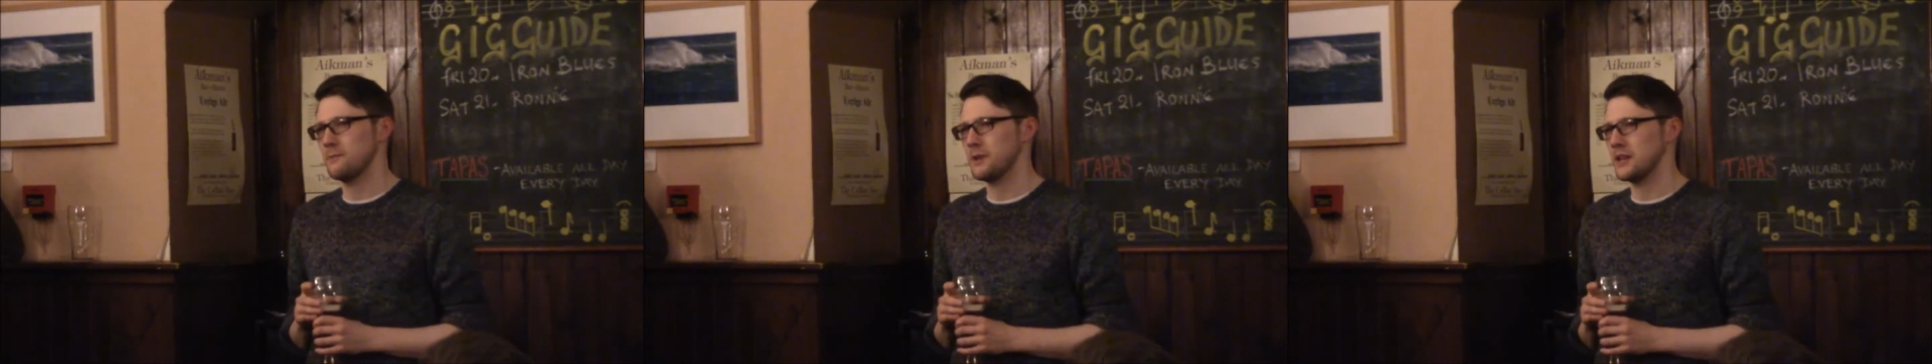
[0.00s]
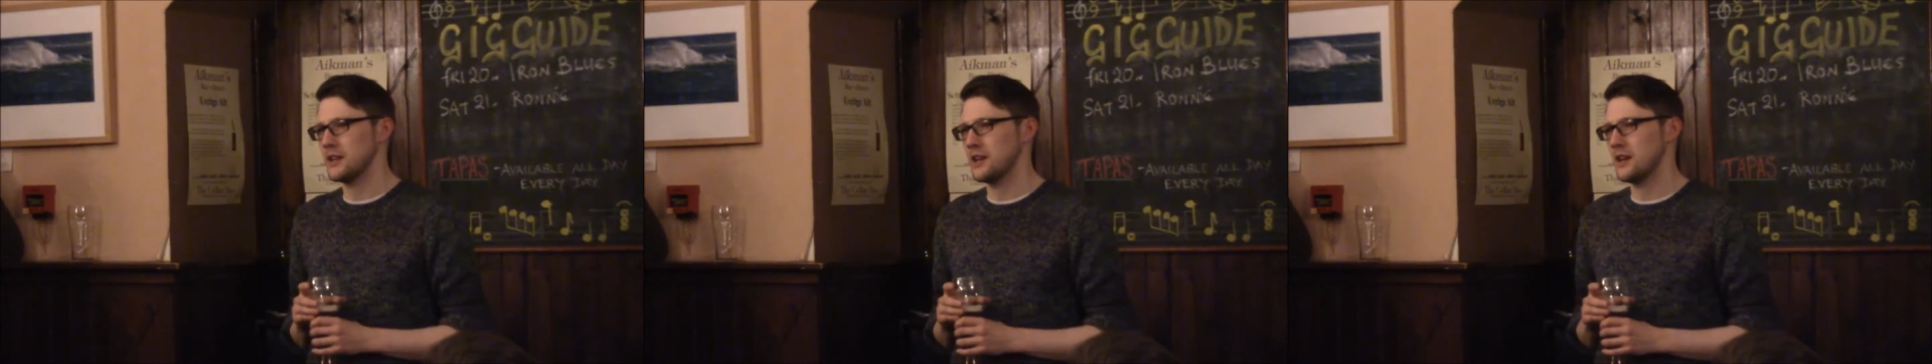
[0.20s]

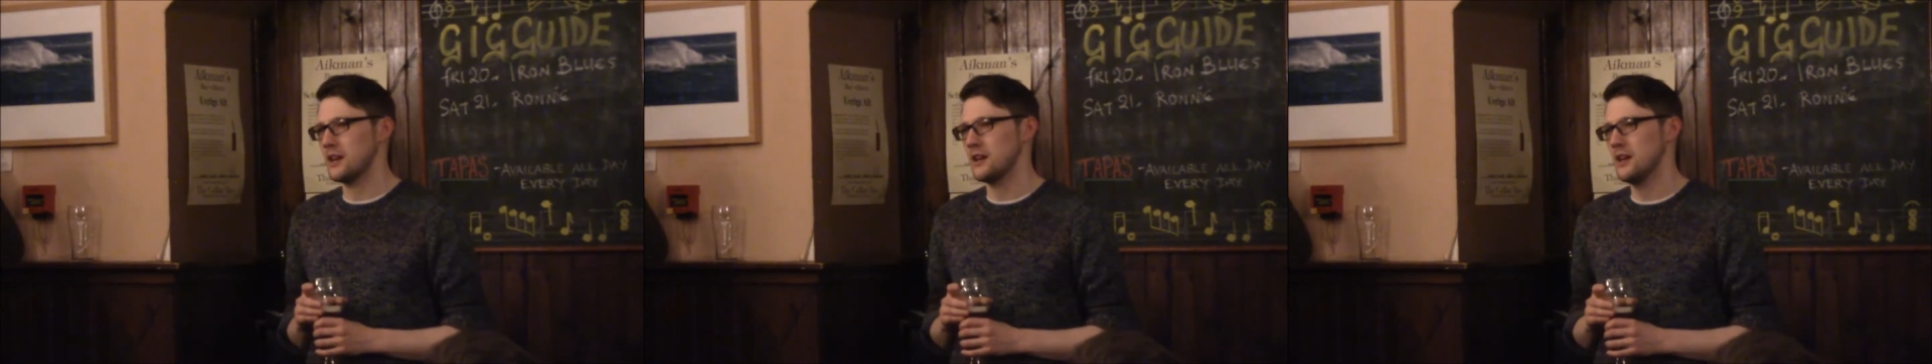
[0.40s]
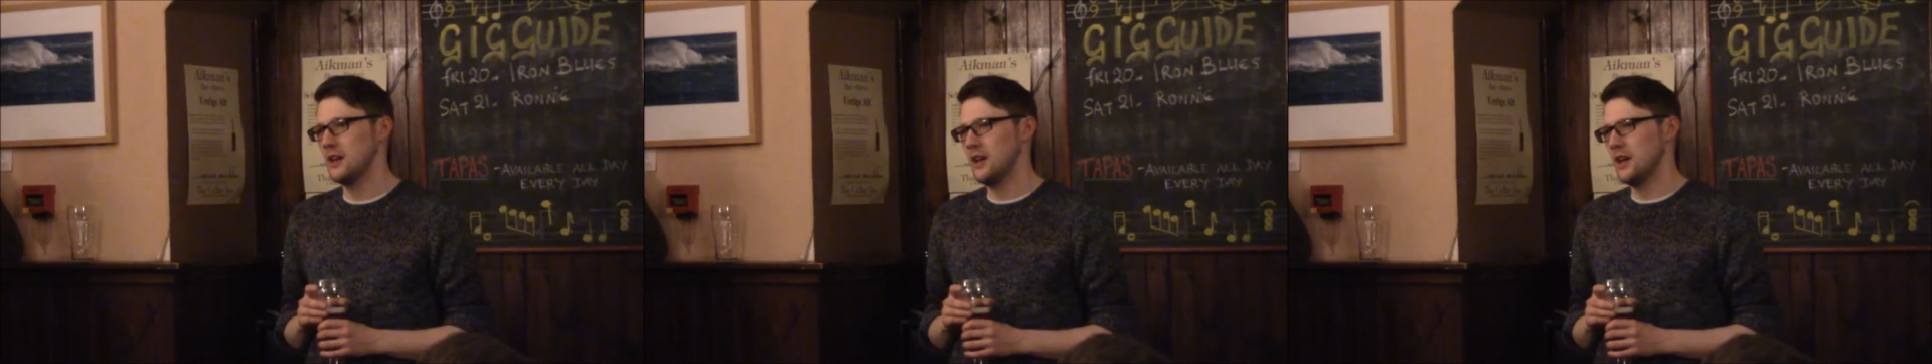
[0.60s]
I've been
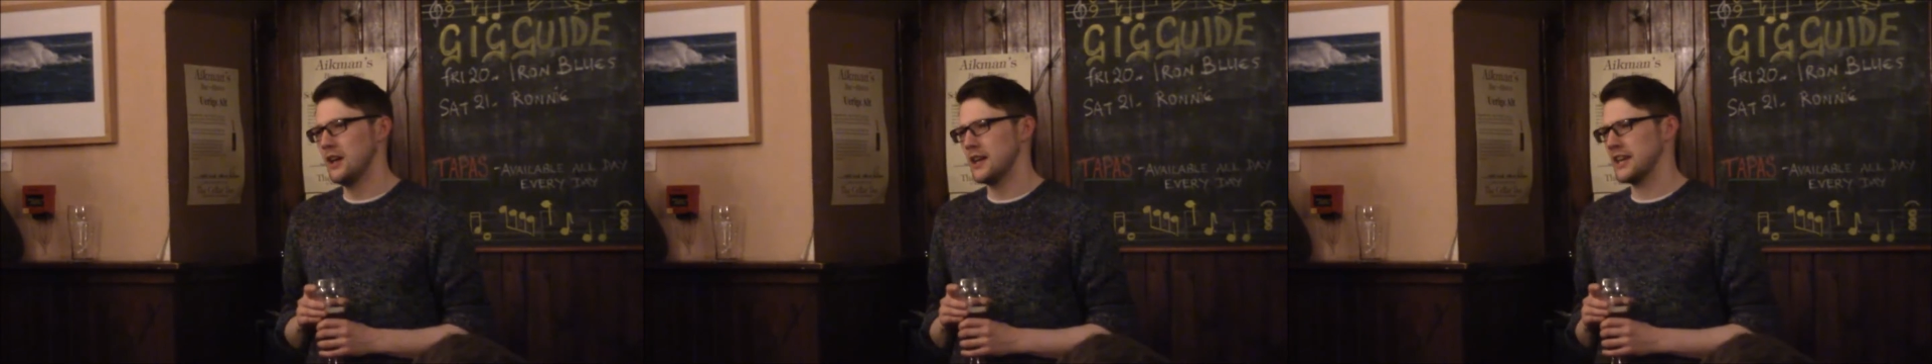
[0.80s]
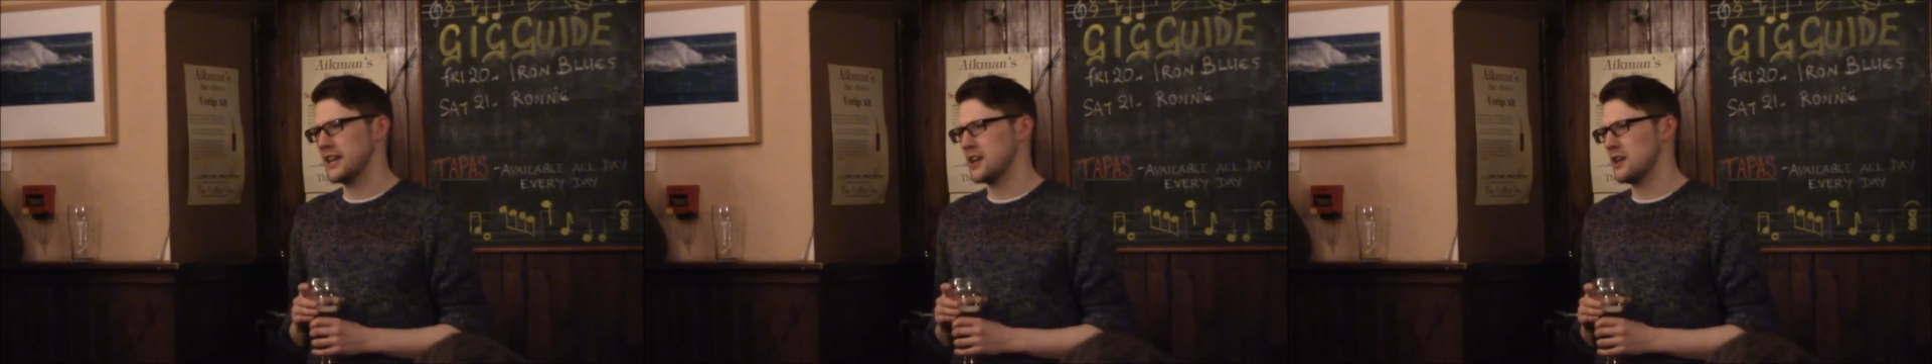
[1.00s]
uh,
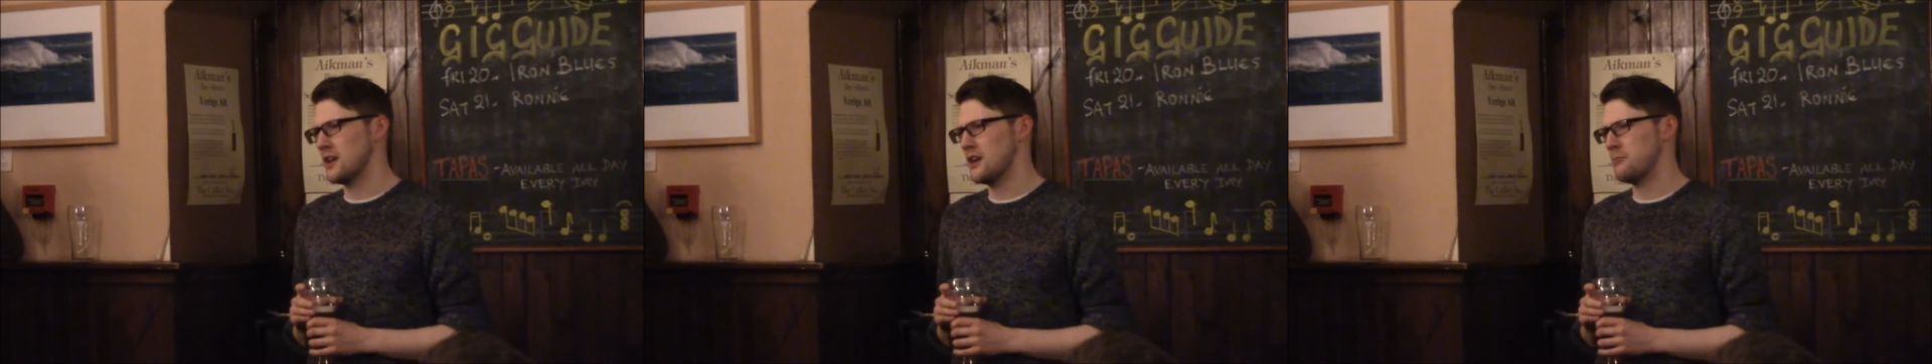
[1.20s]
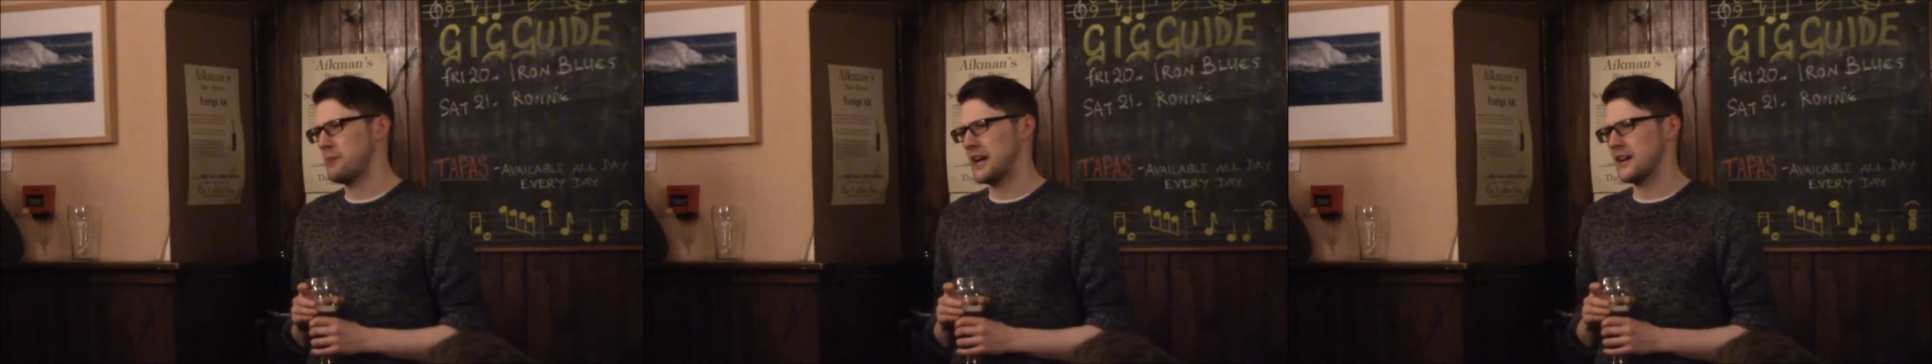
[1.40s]
eating a
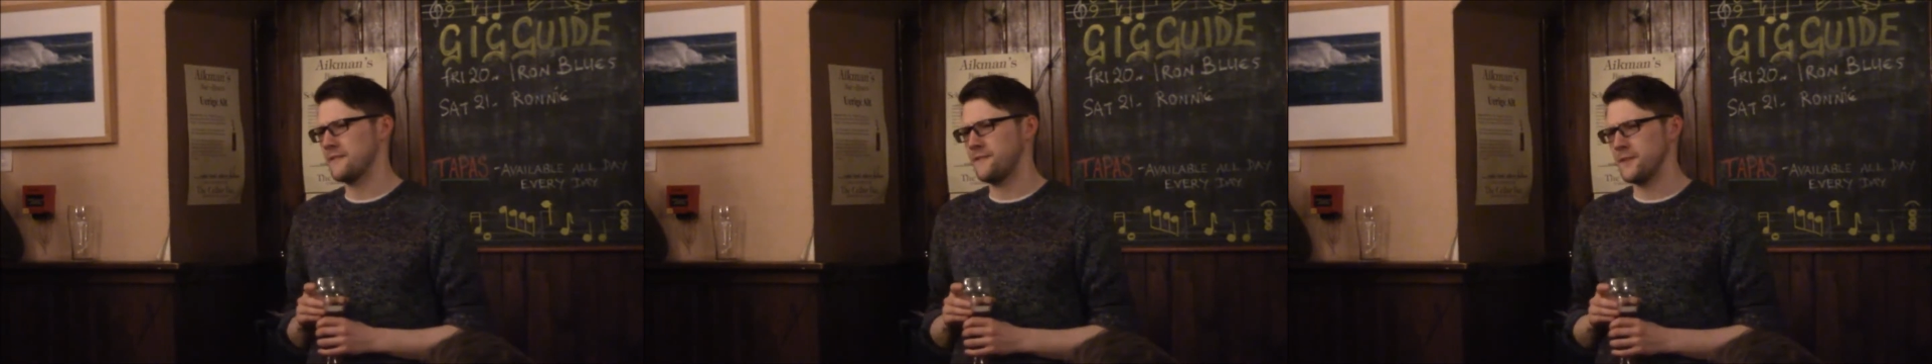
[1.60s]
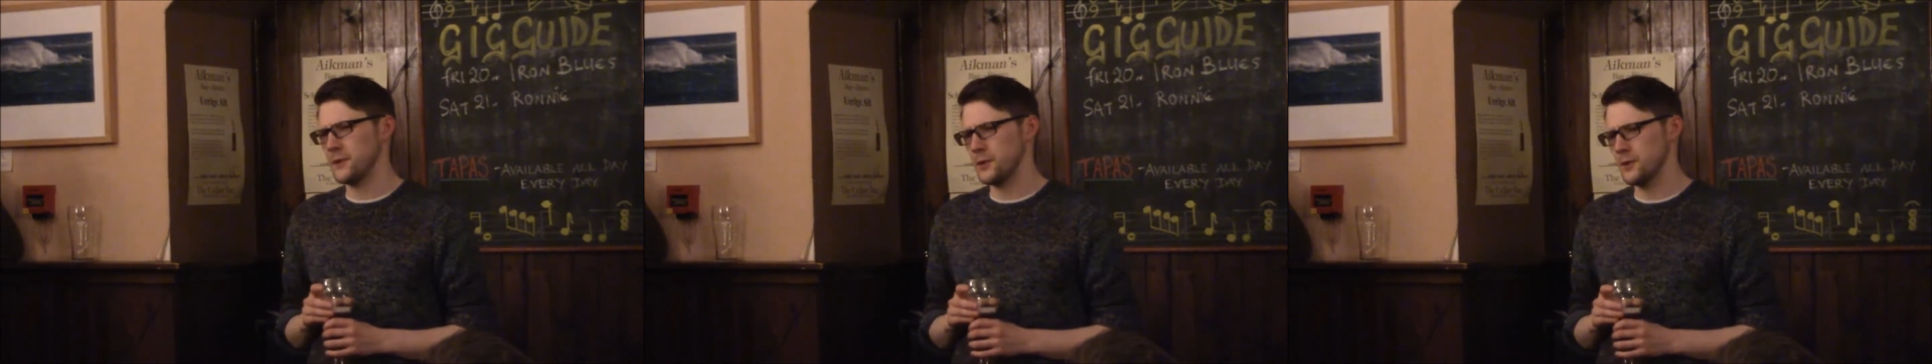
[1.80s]
lot of bad
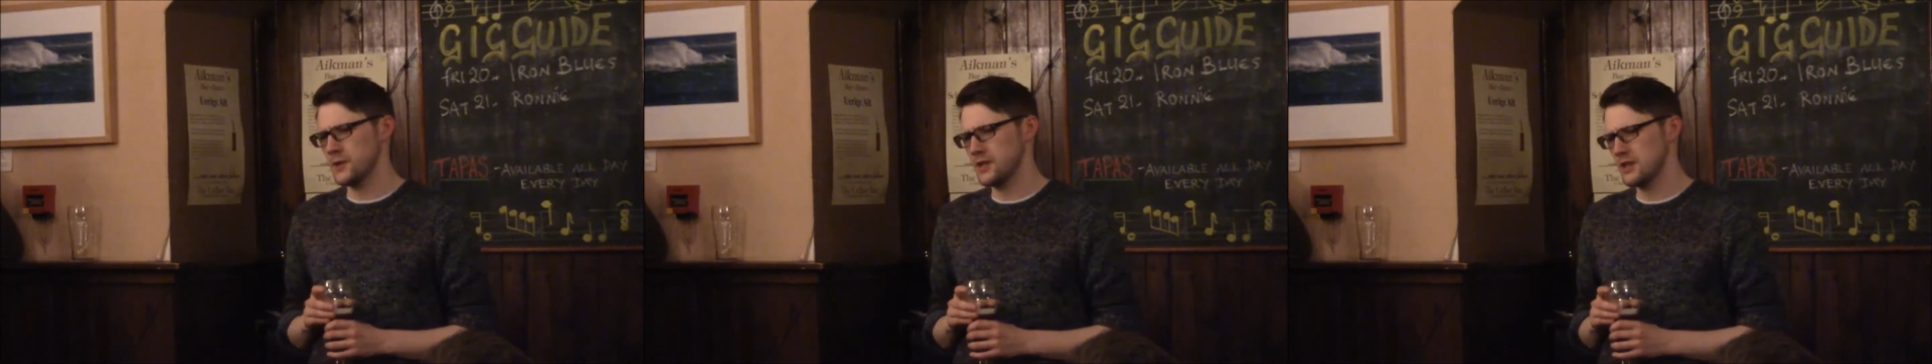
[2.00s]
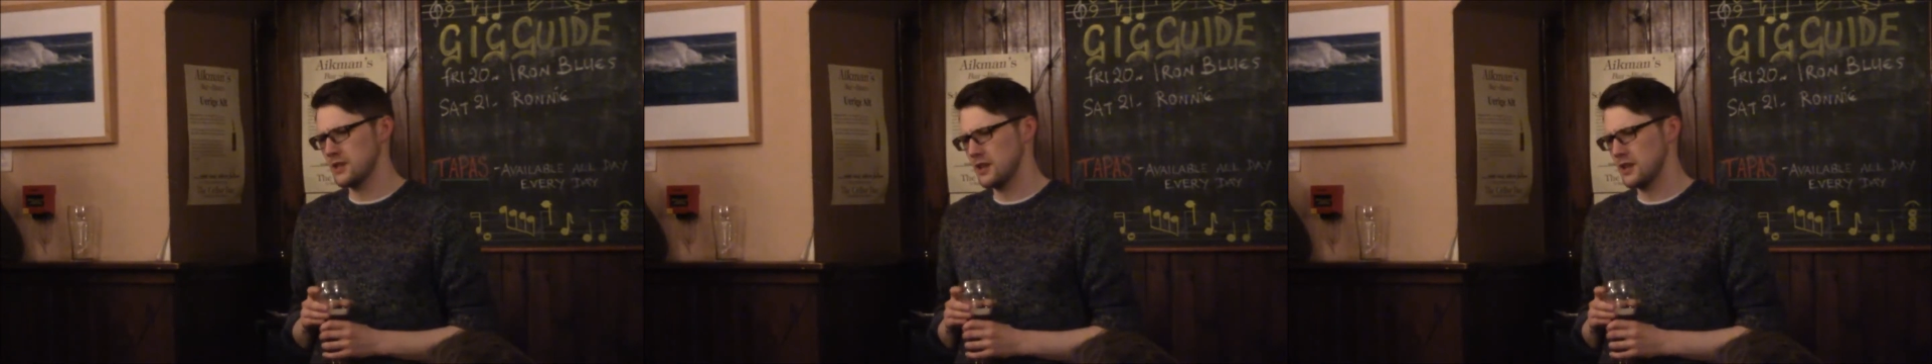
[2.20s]
food,